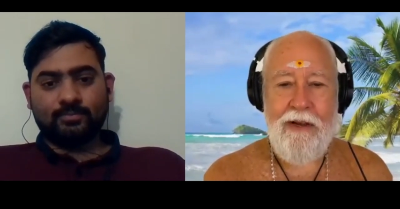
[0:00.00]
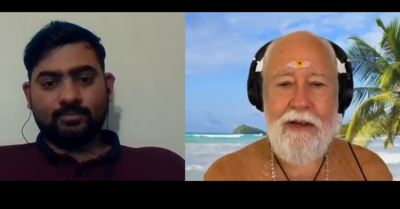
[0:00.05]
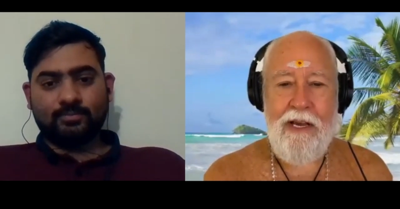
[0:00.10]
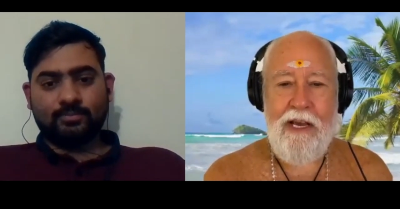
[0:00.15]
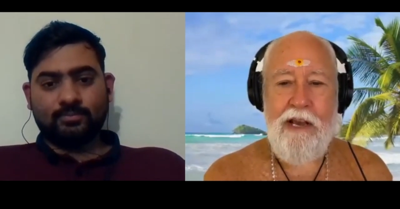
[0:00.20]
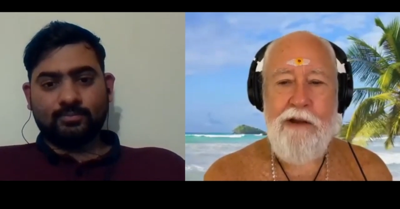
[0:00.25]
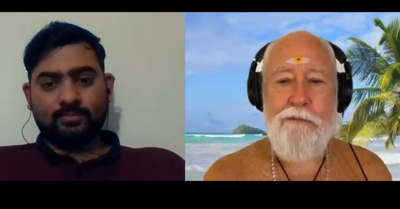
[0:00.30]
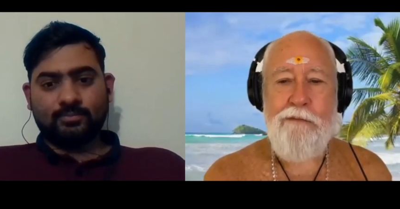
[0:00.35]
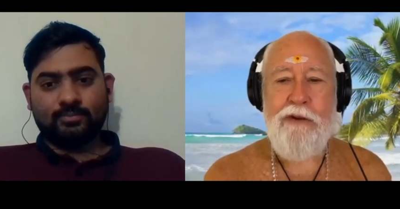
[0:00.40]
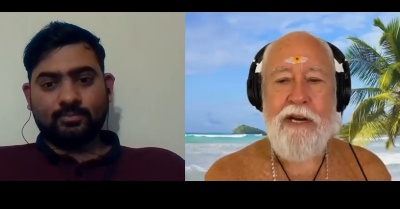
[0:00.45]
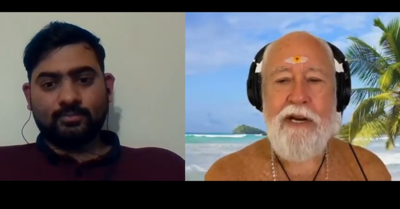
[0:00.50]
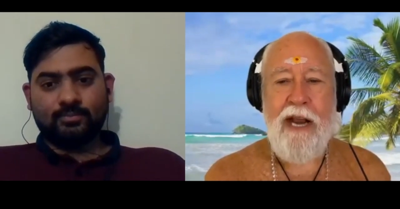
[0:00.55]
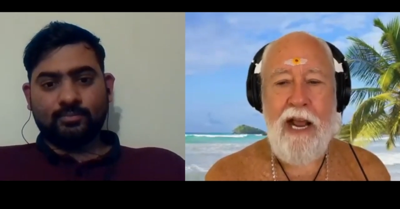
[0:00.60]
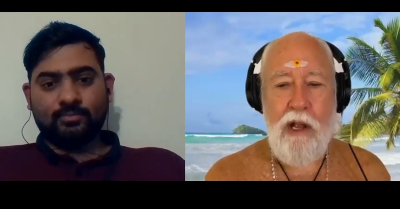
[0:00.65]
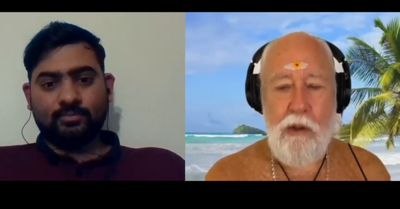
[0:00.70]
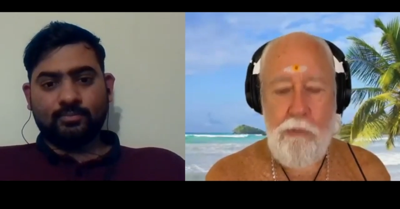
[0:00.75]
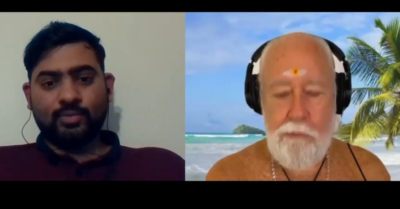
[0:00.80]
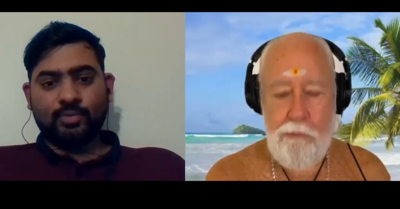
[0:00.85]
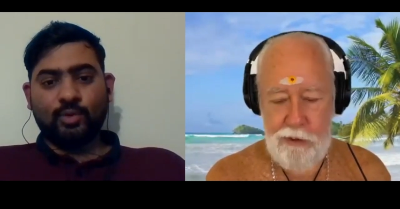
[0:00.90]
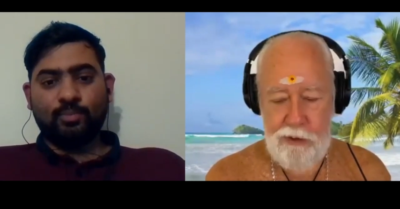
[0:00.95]
Speaker 1: if it
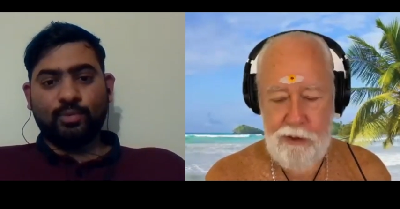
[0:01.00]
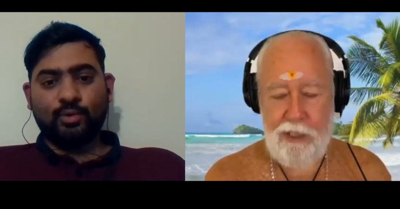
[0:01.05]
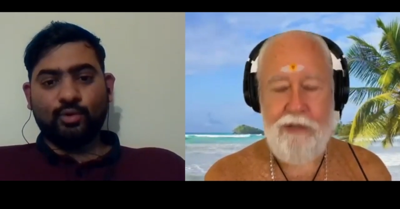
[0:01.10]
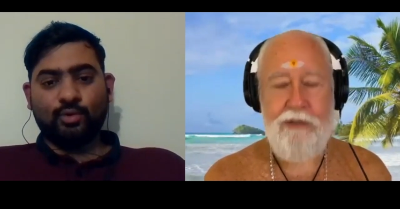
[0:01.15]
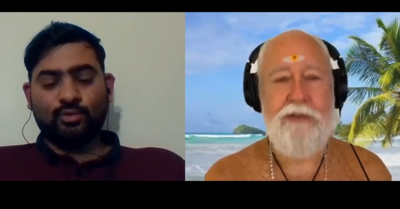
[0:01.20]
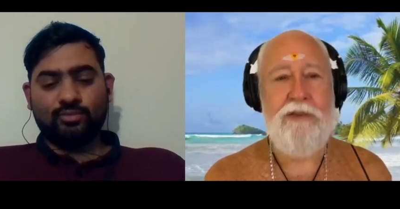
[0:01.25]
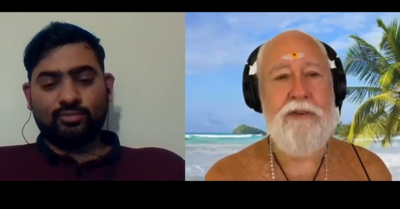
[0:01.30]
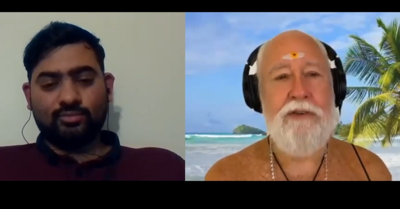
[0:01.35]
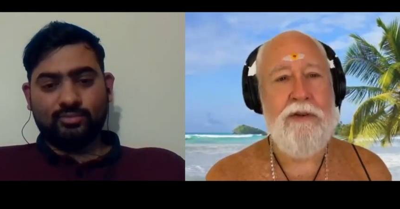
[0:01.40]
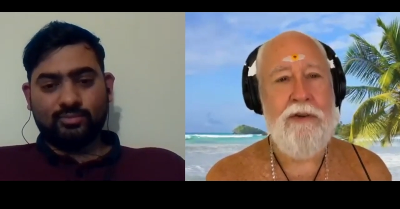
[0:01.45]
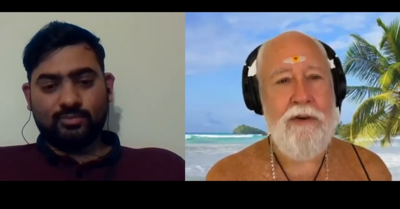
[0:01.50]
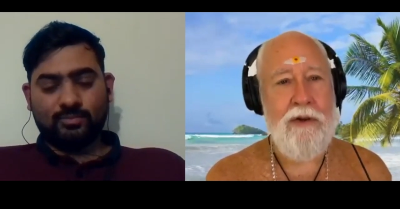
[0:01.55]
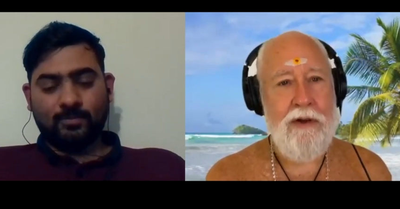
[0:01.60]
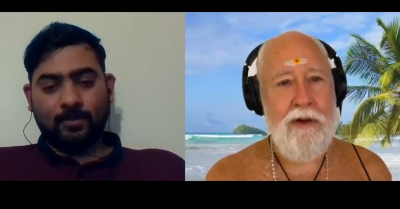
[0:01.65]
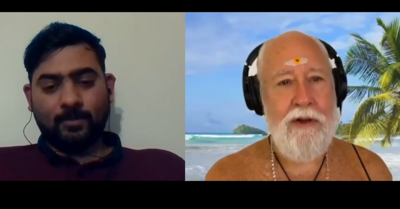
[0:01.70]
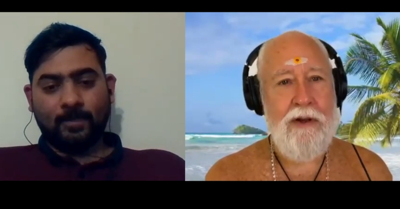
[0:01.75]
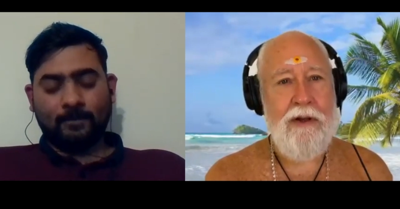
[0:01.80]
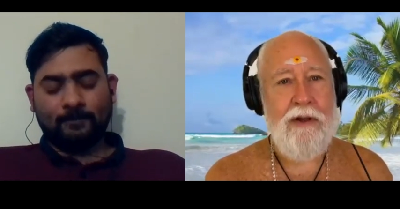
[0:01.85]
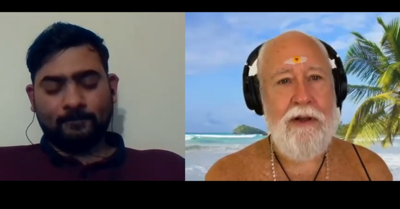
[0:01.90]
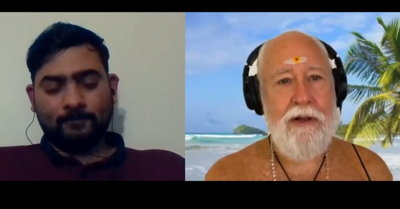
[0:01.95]
helps us,
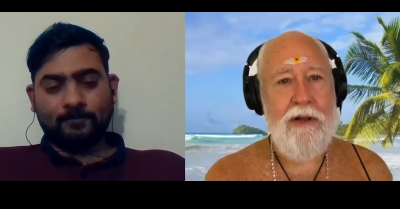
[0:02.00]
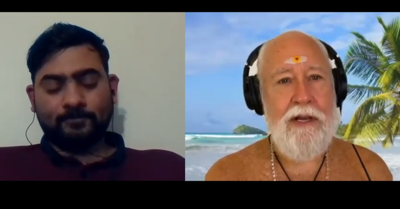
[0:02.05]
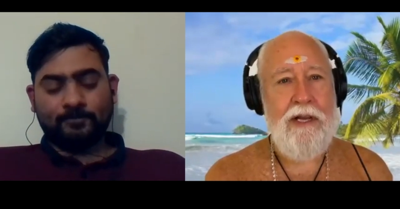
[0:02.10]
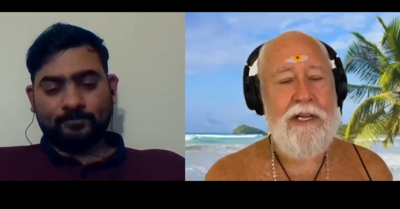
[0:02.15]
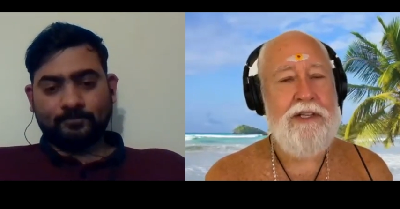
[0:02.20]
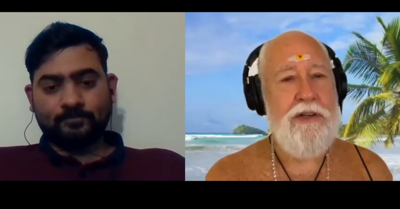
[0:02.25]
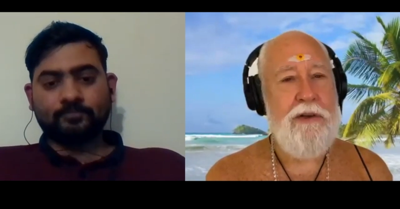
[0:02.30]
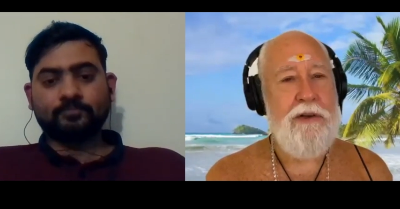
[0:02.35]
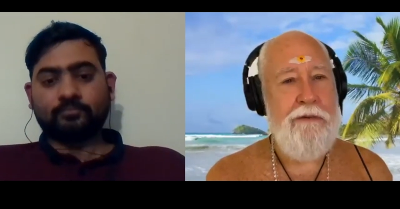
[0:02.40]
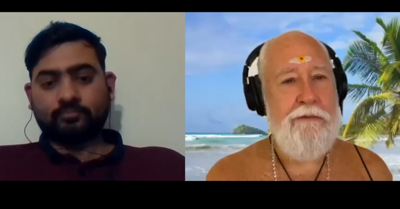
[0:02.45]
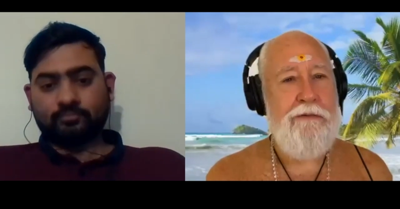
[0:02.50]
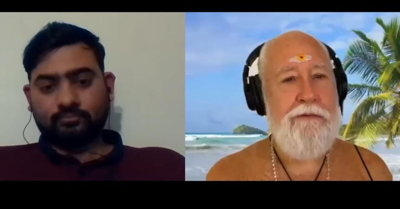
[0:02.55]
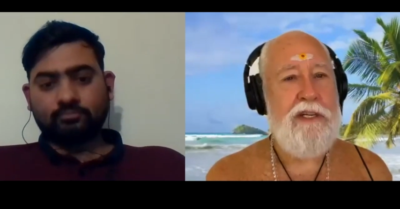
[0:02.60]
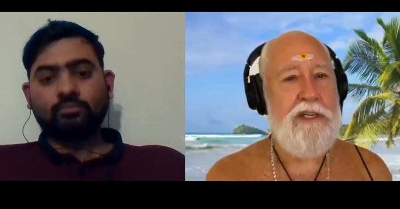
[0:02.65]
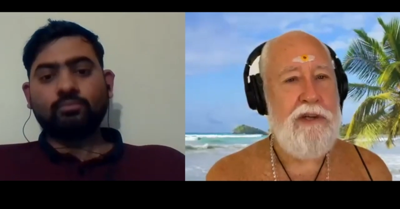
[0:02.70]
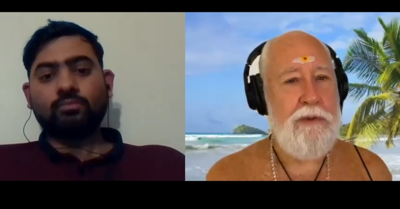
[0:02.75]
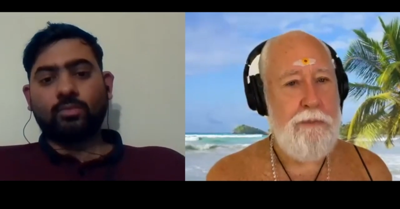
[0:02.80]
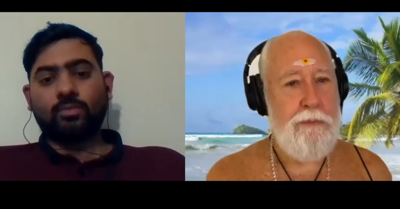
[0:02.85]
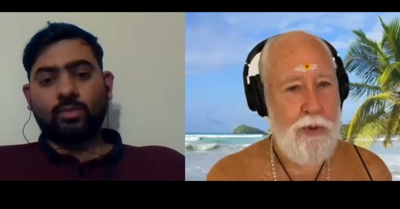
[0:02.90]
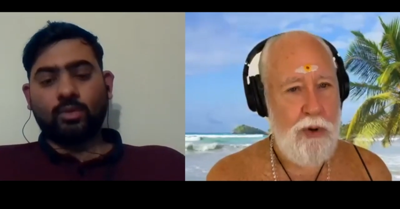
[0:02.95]
it's if it's
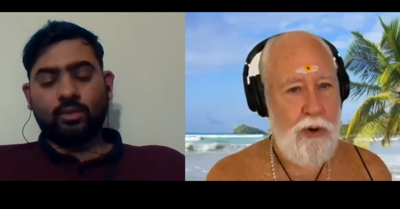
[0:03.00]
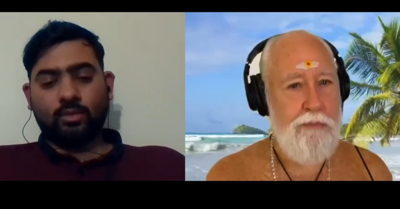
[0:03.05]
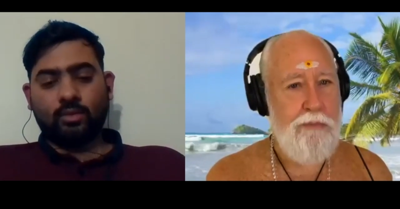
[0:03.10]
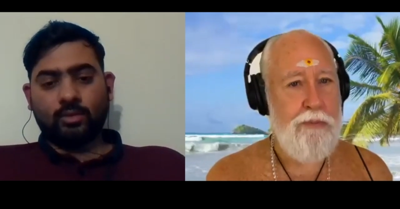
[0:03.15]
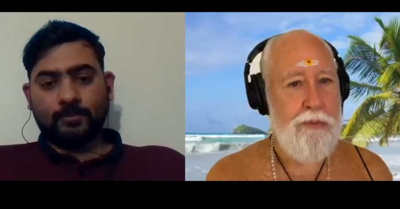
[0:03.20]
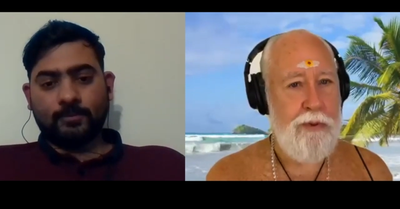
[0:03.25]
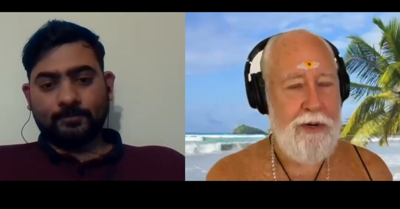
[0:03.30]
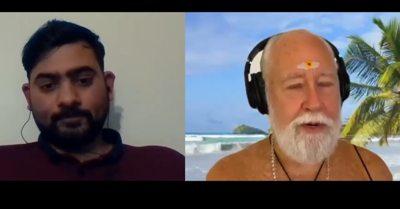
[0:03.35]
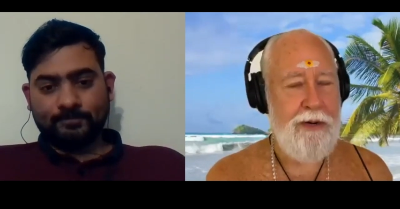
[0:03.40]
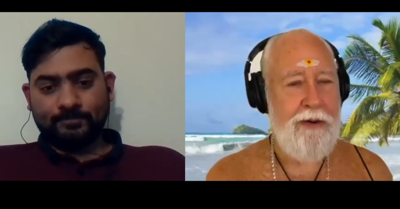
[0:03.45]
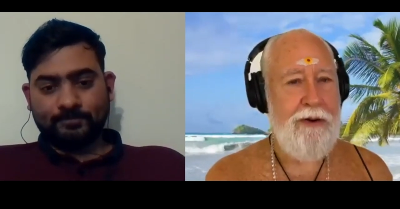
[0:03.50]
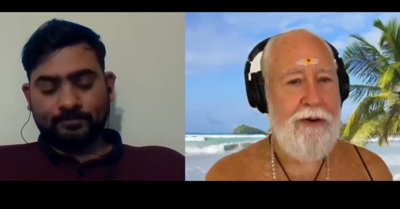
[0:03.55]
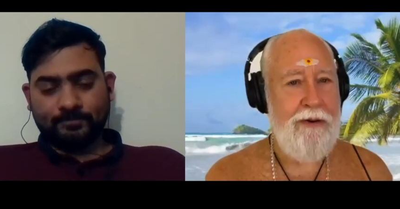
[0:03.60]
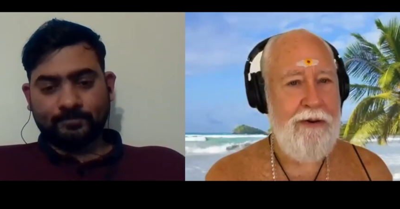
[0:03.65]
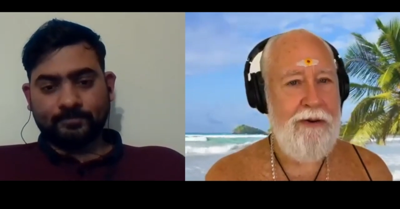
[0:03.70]
appropriate.